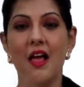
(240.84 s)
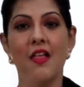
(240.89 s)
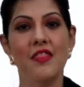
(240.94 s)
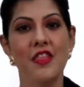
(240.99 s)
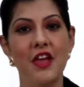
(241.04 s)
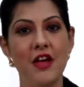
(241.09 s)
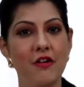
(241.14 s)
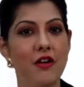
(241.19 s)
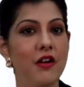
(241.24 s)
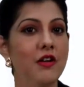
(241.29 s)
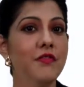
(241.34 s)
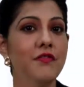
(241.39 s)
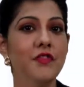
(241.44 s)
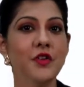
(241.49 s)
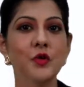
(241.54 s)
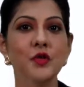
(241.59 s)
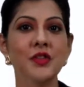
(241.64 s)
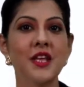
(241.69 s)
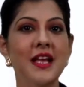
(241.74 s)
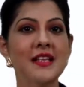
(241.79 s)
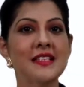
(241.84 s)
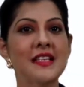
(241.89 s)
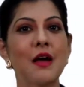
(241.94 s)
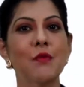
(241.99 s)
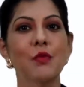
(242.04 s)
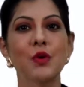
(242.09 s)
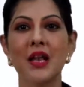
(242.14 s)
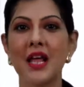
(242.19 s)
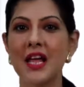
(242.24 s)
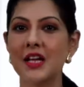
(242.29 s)
there are a few things I
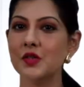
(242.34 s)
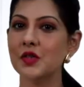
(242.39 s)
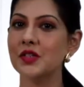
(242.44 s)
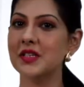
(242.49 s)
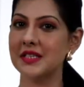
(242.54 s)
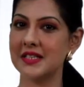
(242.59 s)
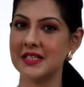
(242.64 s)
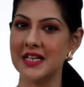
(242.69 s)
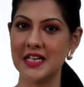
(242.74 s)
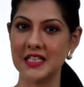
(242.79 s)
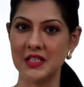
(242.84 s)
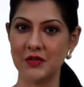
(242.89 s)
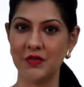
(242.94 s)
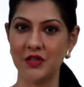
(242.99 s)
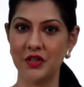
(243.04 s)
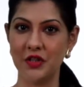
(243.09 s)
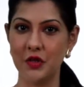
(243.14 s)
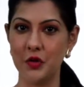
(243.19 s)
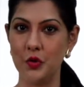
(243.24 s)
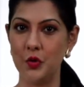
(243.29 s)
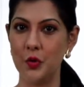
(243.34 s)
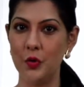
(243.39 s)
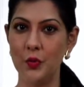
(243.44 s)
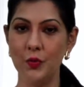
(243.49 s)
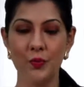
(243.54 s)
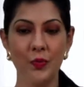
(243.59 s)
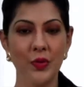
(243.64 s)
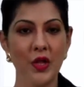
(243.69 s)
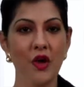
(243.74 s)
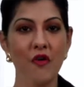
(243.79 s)
would like to discuss with you.
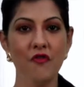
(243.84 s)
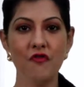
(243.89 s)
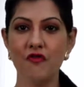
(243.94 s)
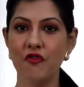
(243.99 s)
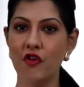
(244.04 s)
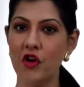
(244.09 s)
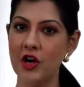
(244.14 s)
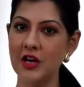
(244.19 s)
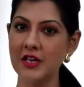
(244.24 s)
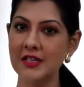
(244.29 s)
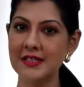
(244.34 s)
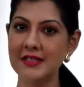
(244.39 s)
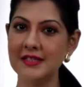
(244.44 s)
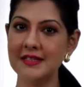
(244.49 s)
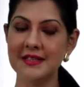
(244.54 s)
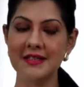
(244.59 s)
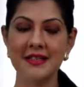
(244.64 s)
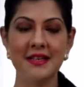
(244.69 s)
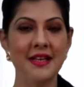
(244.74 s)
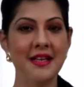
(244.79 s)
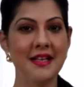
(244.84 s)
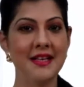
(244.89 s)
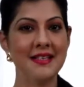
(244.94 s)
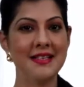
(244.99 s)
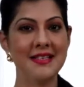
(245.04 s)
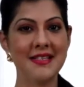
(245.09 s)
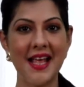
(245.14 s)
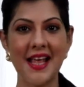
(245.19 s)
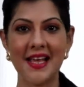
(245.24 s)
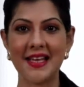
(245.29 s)
First,
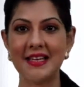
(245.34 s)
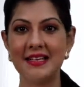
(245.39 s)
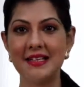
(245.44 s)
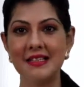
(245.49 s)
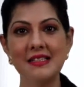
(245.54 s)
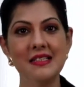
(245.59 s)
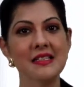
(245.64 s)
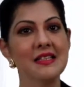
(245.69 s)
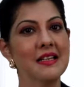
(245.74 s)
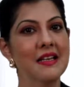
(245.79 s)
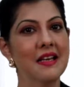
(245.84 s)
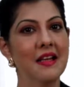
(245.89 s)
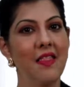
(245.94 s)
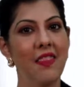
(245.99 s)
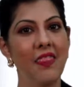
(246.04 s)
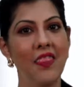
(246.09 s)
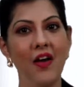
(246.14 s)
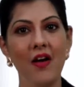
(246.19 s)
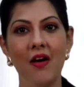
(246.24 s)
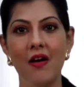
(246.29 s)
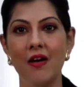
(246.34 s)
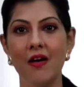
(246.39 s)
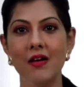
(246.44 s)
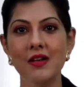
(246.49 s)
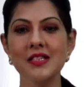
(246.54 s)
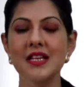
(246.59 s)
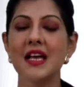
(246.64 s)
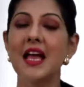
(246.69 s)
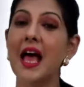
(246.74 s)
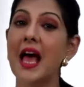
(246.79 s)
second,
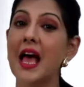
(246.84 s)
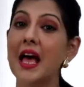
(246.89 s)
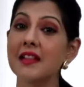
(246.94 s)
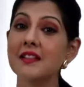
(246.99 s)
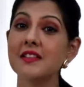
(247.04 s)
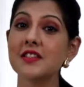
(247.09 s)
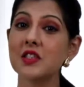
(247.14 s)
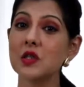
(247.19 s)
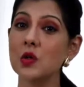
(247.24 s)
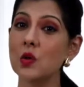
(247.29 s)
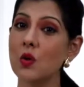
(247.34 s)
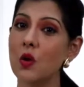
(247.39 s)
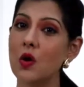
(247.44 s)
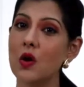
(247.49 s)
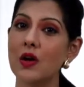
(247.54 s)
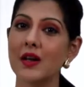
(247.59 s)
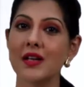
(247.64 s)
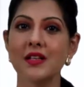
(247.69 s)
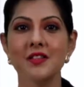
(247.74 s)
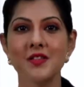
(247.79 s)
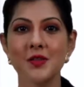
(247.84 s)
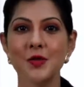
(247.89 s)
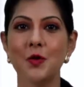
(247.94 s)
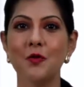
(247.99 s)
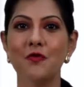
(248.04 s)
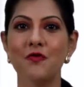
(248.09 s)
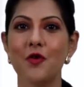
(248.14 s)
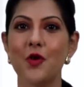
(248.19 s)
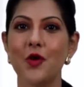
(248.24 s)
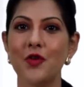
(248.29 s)
third, and so on and so
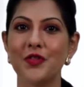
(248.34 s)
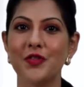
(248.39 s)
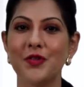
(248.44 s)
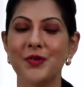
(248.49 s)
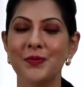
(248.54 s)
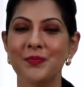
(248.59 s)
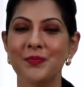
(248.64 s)
forth.